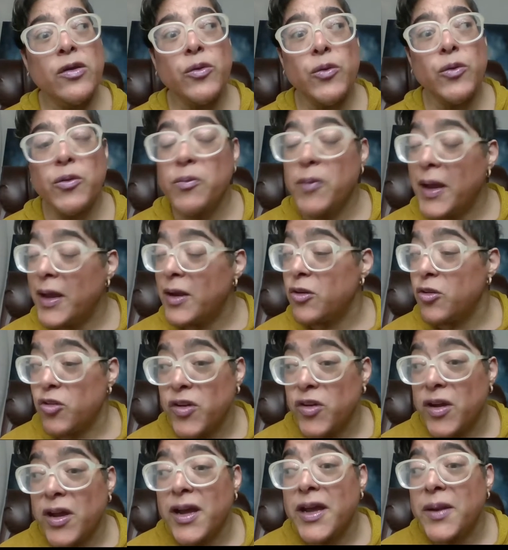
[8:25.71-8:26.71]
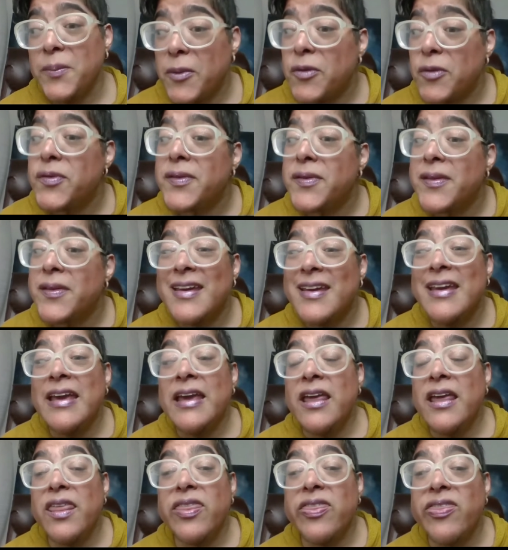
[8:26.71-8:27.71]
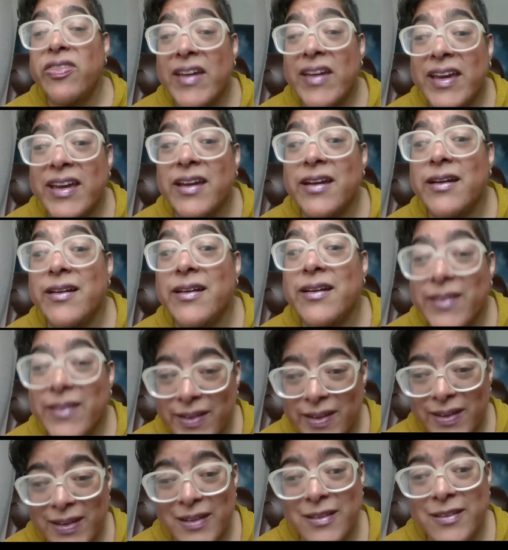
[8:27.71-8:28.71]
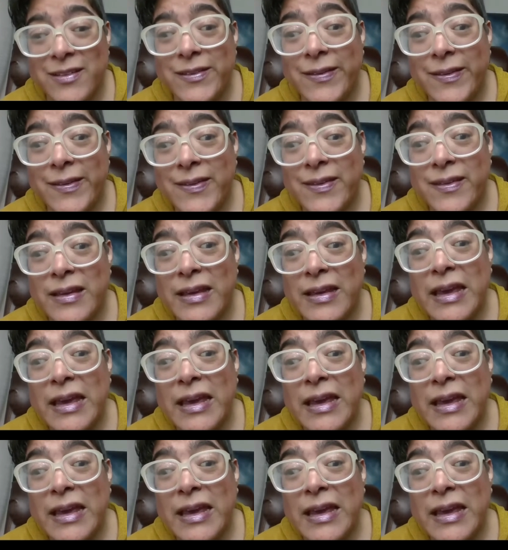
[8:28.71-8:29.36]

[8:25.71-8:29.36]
Through rain or shine mostly, thank goodness.